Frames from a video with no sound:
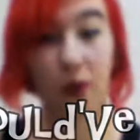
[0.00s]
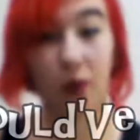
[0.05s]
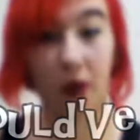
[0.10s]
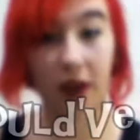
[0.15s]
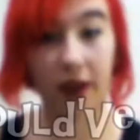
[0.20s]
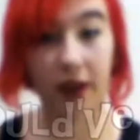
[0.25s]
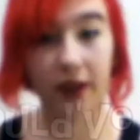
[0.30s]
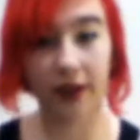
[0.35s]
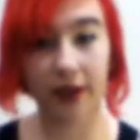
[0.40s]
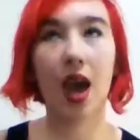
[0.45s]

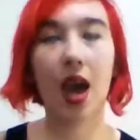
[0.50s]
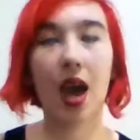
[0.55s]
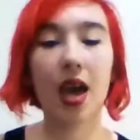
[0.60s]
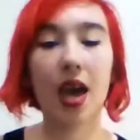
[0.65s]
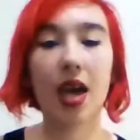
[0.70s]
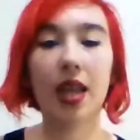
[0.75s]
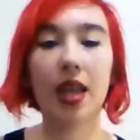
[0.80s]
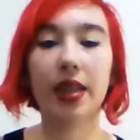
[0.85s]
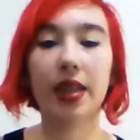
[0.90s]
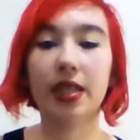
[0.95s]
1.
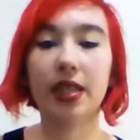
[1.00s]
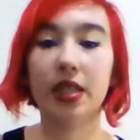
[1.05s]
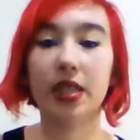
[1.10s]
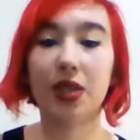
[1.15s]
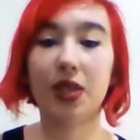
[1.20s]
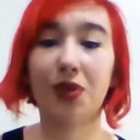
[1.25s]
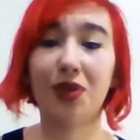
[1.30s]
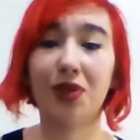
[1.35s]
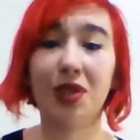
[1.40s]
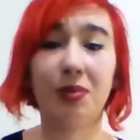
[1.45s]
And this is
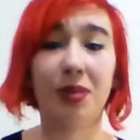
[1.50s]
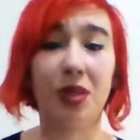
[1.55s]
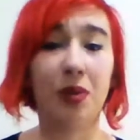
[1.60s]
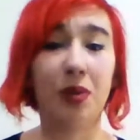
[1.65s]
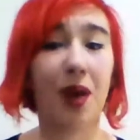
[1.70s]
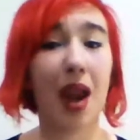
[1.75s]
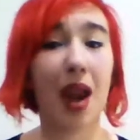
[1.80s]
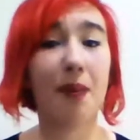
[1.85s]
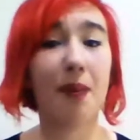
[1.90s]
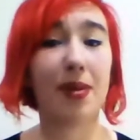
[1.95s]
going to be
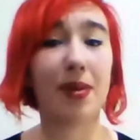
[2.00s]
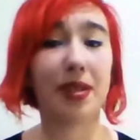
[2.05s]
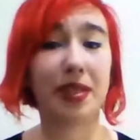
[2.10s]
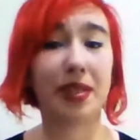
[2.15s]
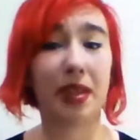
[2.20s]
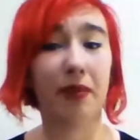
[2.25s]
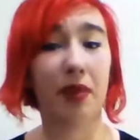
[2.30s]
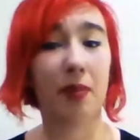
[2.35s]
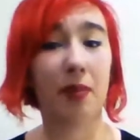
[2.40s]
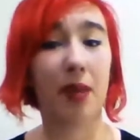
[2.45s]
Twilight by
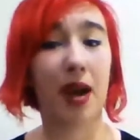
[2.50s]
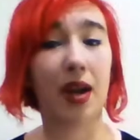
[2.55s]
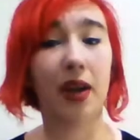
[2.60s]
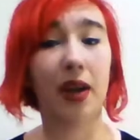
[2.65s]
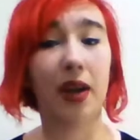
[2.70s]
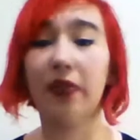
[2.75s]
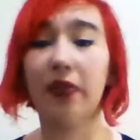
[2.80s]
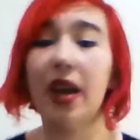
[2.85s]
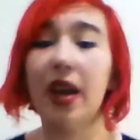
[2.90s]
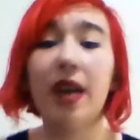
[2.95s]
Stephenie
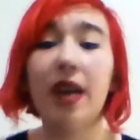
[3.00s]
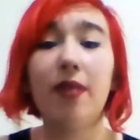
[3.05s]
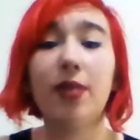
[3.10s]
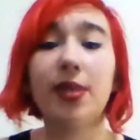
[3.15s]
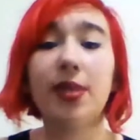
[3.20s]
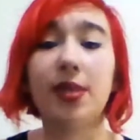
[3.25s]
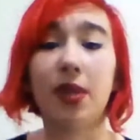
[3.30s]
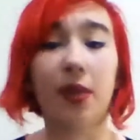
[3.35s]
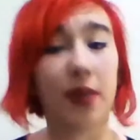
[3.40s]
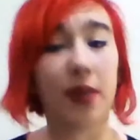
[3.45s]
Meyer. There
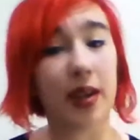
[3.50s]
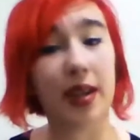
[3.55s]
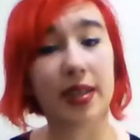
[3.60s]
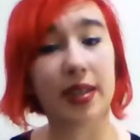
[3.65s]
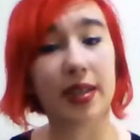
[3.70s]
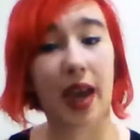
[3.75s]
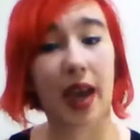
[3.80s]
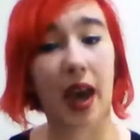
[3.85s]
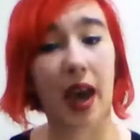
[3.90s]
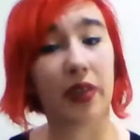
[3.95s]
was no
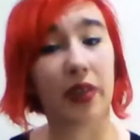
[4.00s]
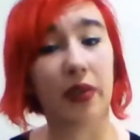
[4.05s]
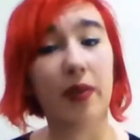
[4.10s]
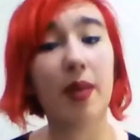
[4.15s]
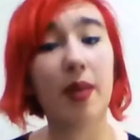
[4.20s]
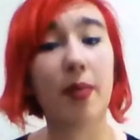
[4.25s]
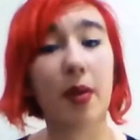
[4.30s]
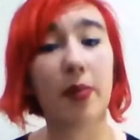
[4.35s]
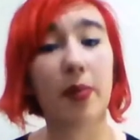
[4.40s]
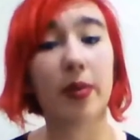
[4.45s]
need to add
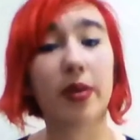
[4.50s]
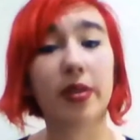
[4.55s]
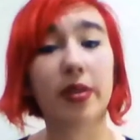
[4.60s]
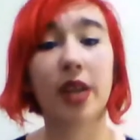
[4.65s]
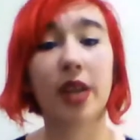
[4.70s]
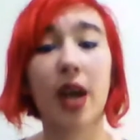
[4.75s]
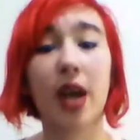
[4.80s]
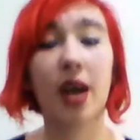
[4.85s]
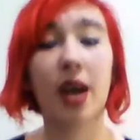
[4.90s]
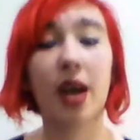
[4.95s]
three more
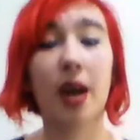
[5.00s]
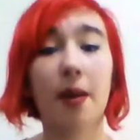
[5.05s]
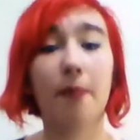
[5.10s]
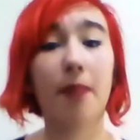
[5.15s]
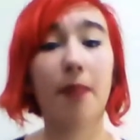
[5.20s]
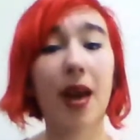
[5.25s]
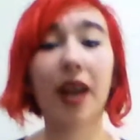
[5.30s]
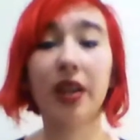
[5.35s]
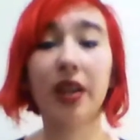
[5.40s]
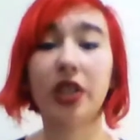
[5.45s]
books
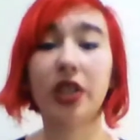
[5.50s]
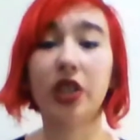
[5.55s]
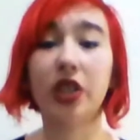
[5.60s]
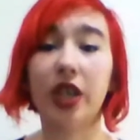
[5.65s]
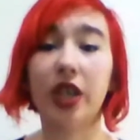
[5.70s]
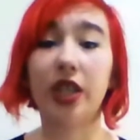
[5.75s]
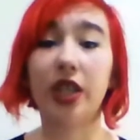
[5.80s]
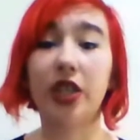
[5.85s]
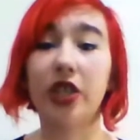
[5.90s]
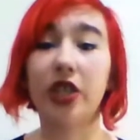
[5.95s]
Bella could have
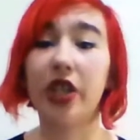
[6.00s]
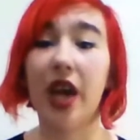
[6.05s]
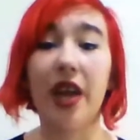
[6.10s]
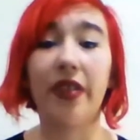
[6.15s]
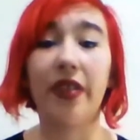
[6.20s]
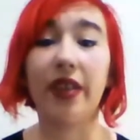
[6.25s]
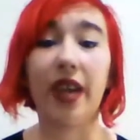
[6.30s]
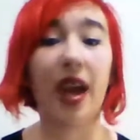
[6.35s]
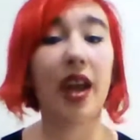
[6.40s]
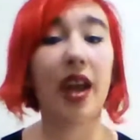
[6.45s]
changed
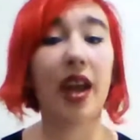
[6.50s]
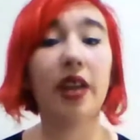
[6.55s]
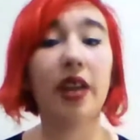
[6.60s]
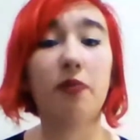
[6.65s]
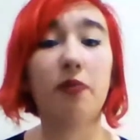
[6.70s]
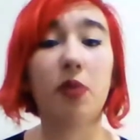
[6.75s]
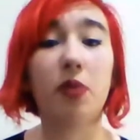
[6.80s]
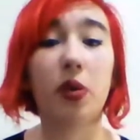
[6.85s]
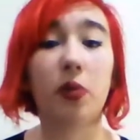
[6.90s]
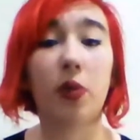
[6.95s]
at the end
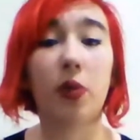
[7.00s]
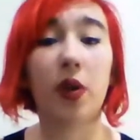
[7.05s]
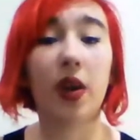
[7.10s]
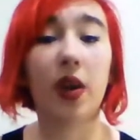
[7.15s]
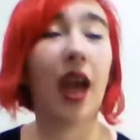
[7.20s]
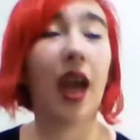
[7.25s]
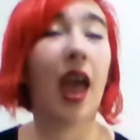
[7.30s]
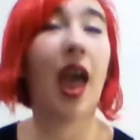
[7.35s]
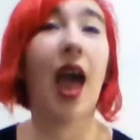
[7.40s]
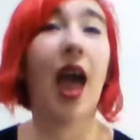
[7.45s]
of book
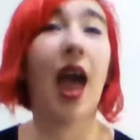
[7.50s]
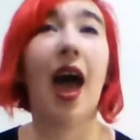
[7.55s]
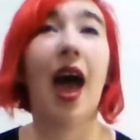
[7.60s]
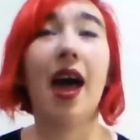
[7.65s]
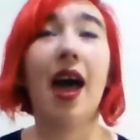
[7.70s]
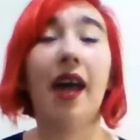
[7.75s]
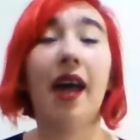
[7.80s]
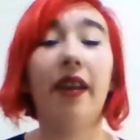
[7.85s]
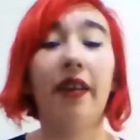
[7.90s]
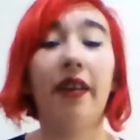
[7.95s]
1
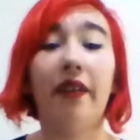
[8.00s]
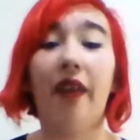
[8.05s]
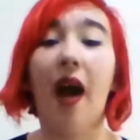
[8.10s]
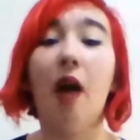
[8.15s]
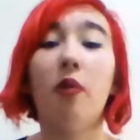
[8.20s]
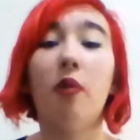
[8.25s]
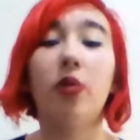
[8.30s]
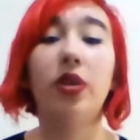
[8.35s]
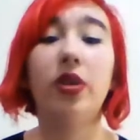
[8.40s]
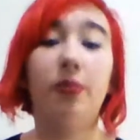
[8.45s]
and um,
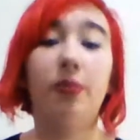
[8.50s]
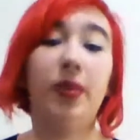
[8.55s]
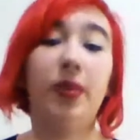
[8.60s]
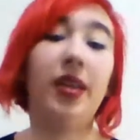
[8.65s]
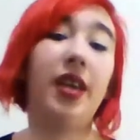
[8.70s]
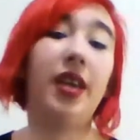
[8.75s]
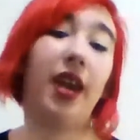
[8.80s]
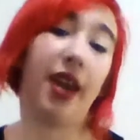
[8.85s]
that would be